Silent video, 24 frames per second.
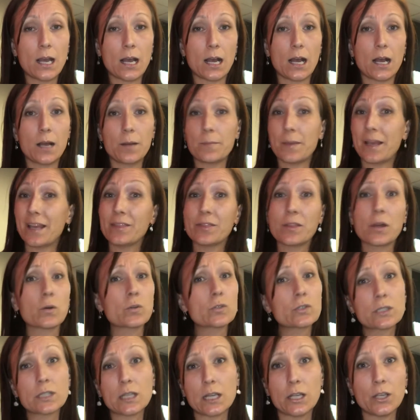and
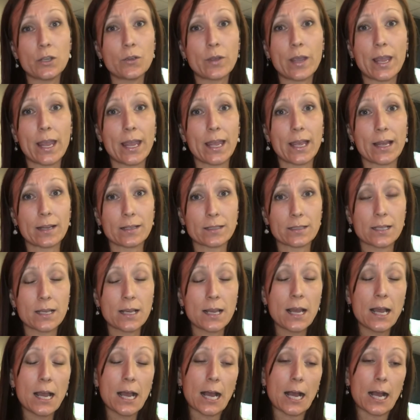those that you can't,
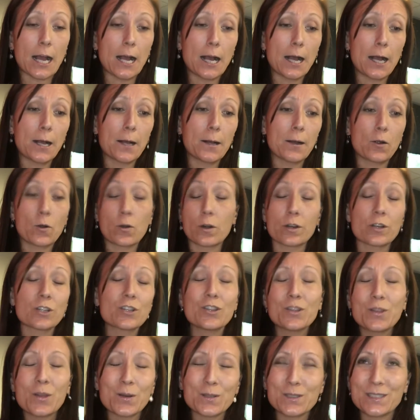or
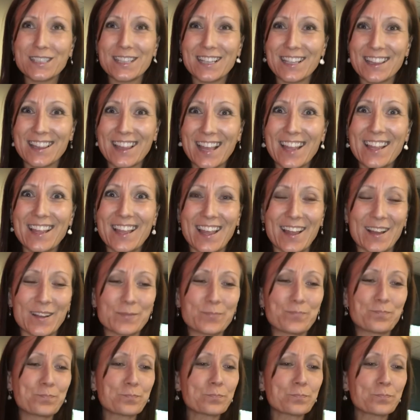those that they can.